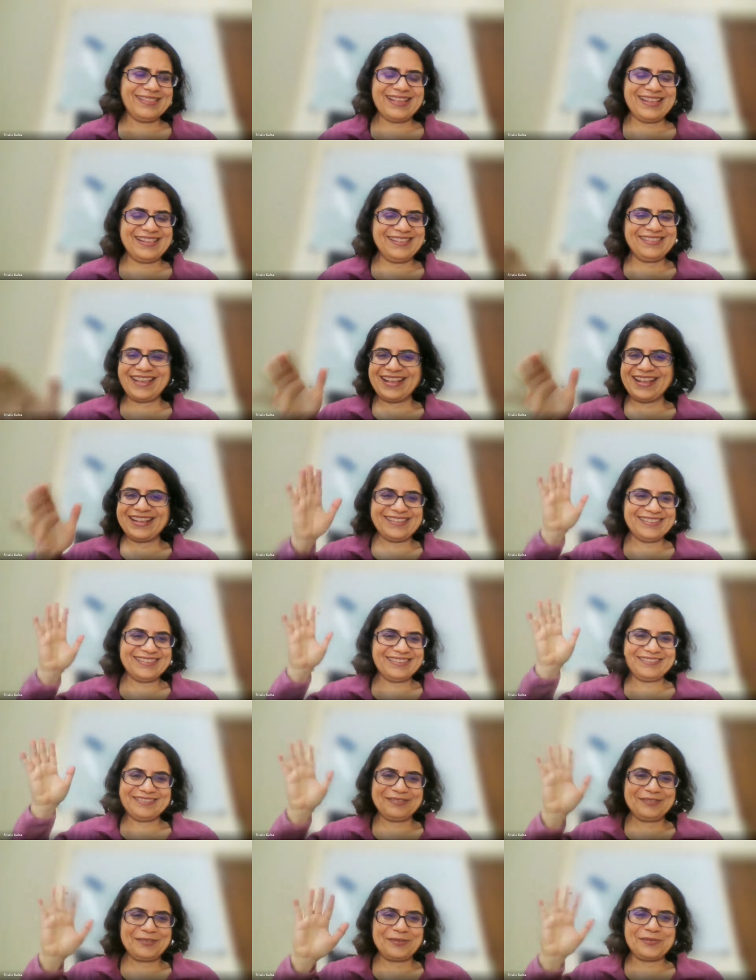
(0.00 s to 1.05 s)
they
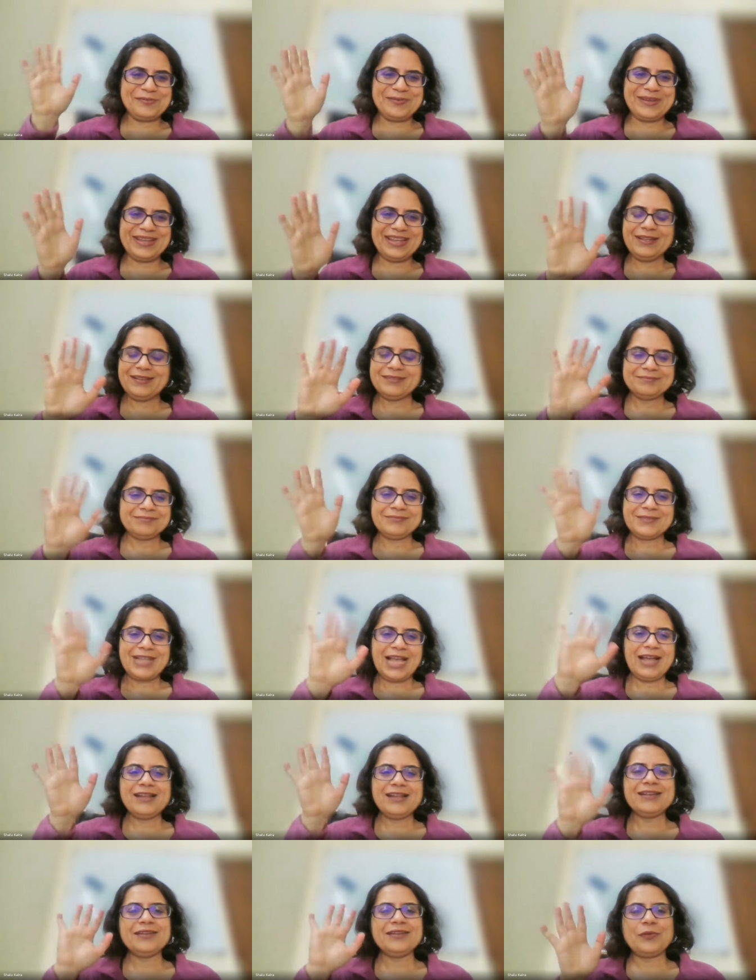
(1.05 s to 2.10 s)
told me,
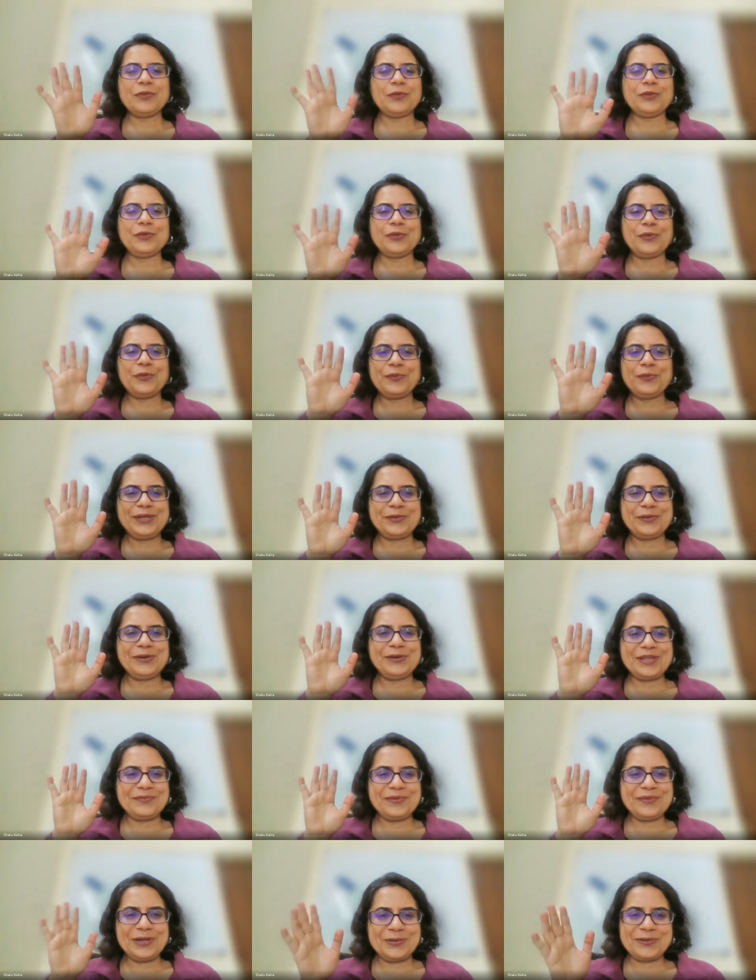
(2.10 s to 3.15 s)
no, no, we
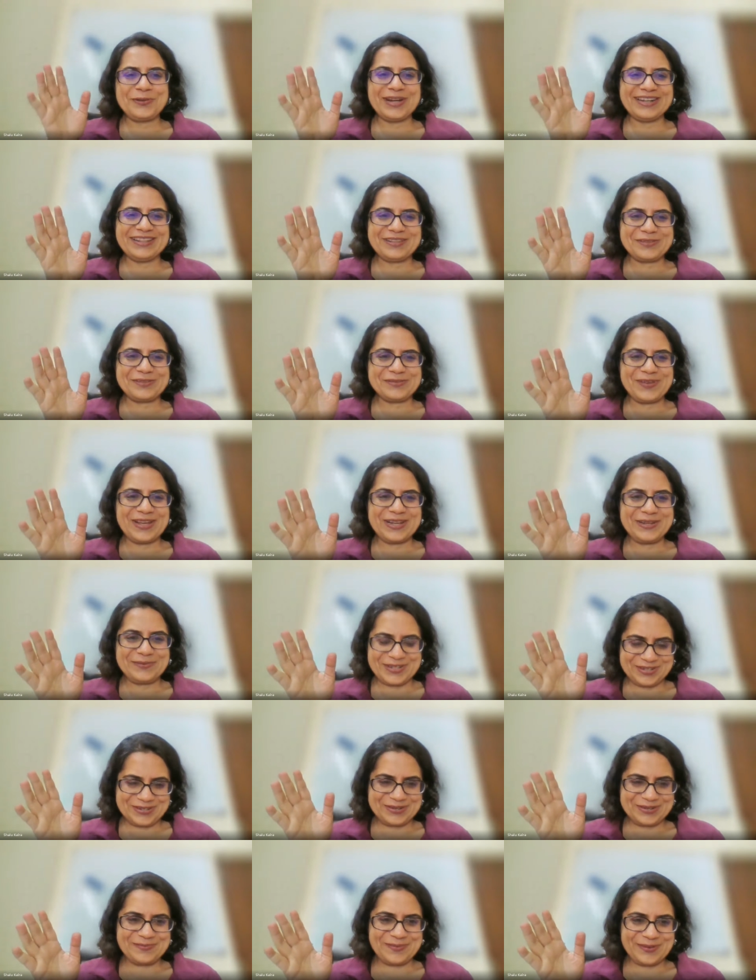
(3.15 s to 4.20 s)
don't even look at these
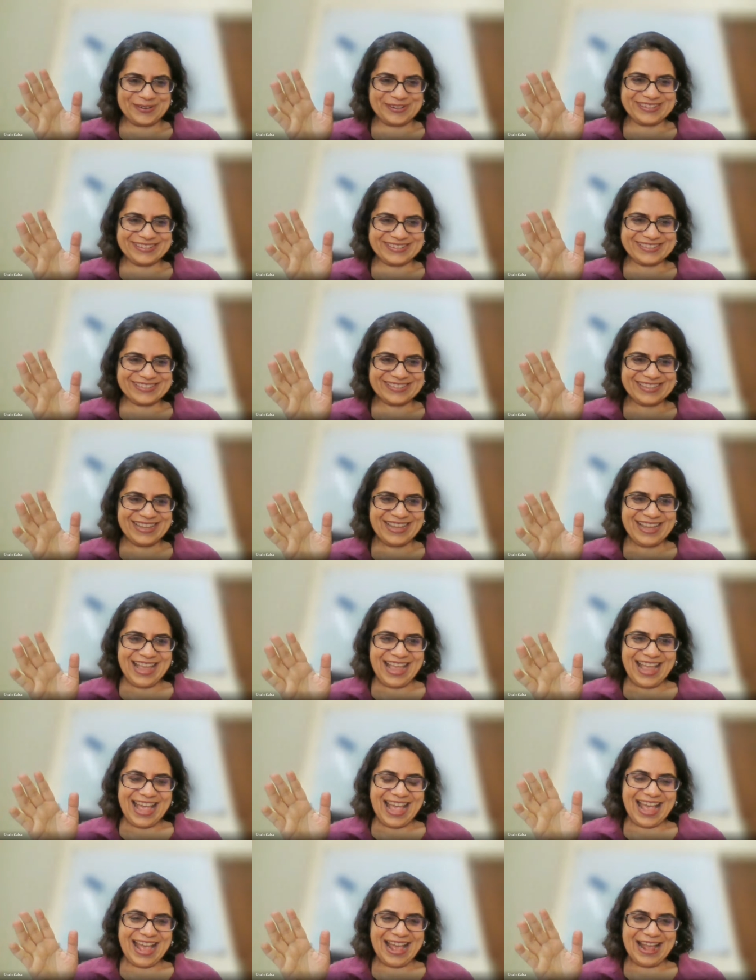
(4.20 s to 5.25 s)
valuation models.
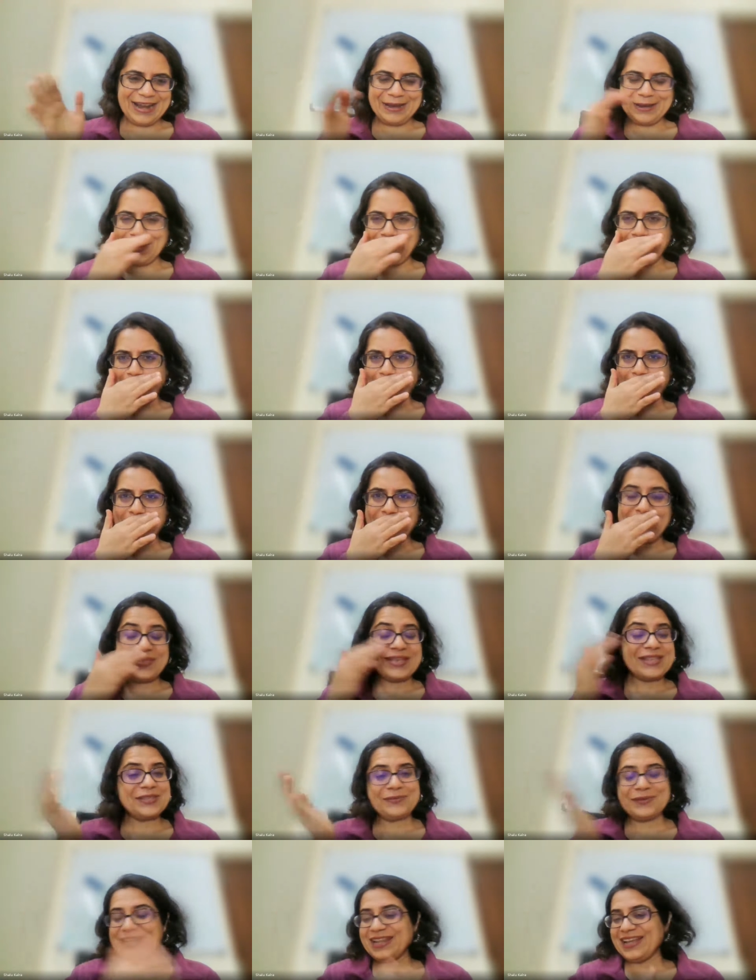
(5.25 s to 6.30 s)
And uh,
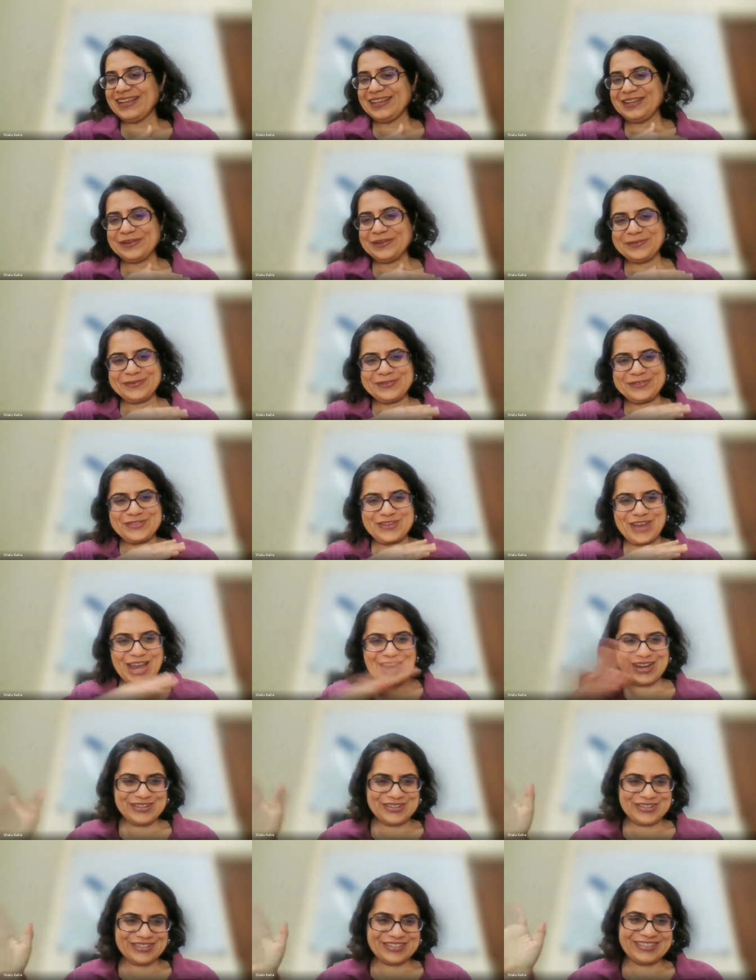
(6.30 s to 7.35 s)
that's when I, you know,
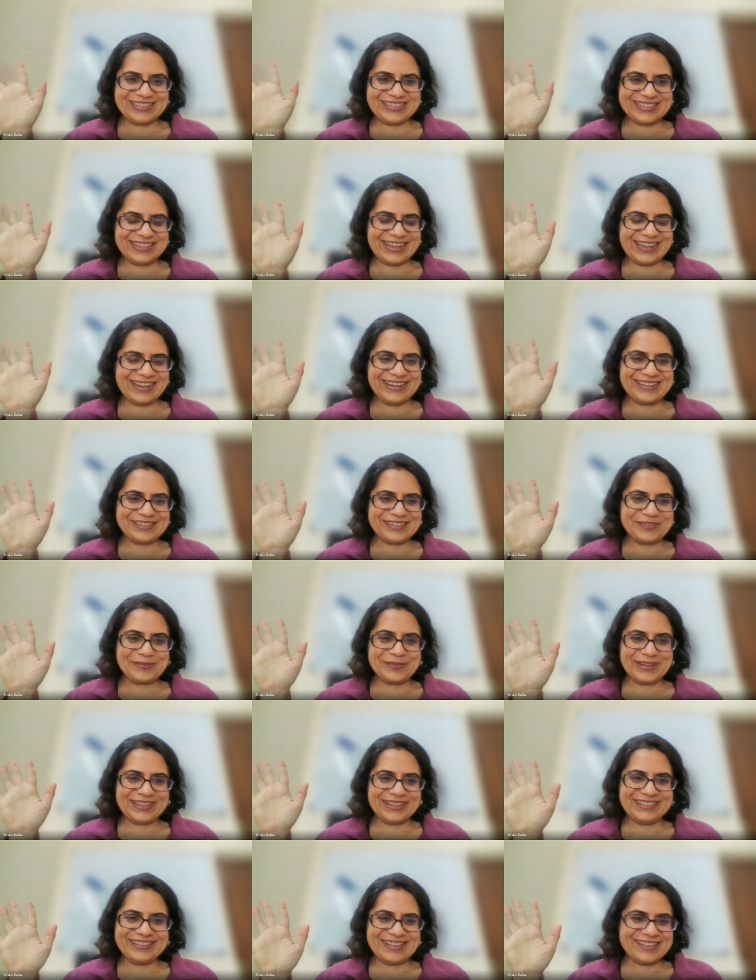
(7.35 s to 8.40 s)
changed the slide. I said,
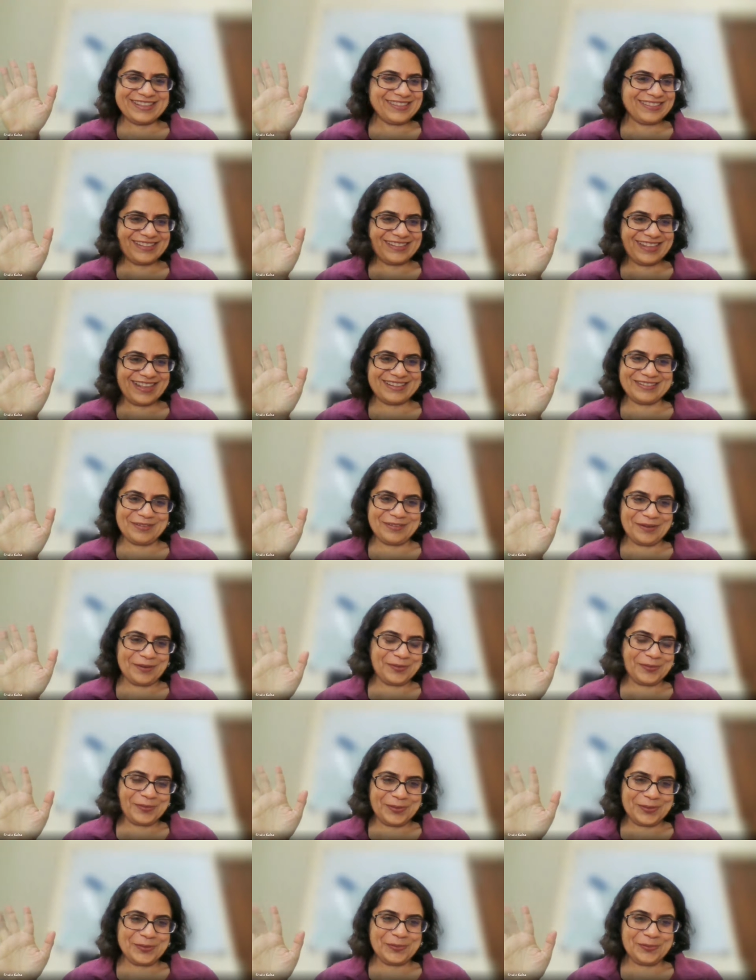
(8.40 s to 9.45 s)
okay, this is
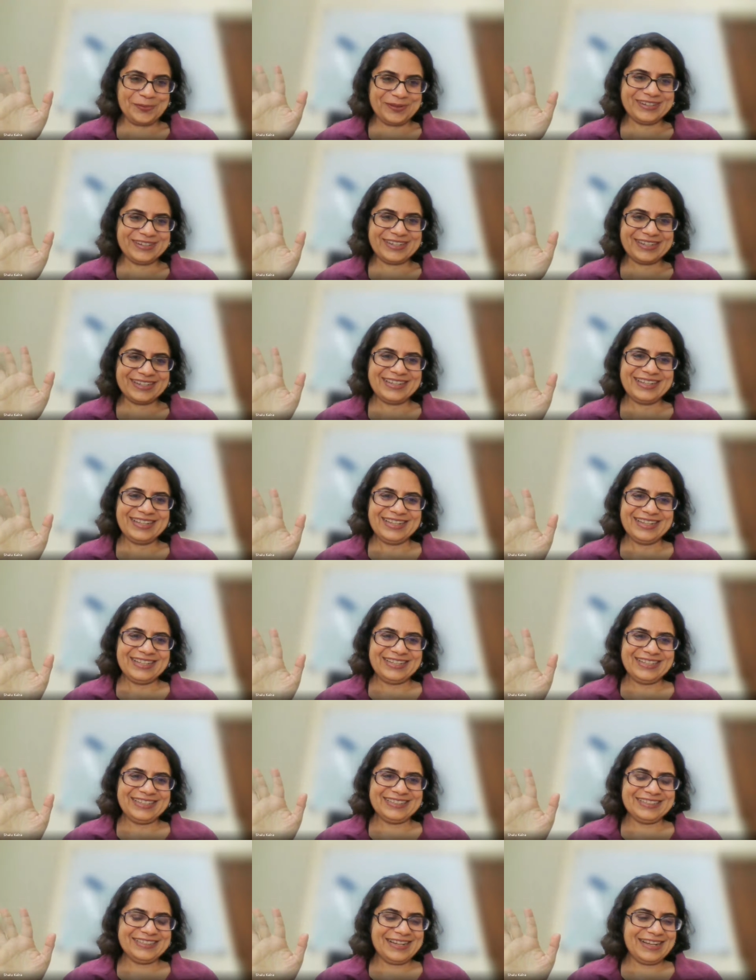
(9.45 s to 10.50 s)
not going to work.
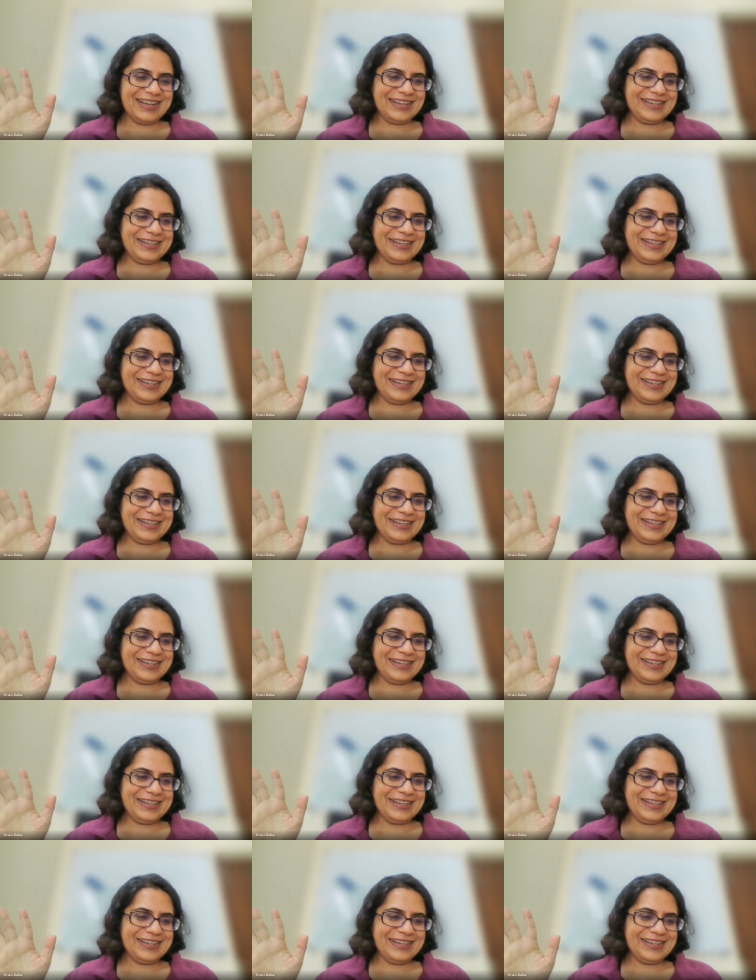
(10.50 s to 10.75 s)
Uh, I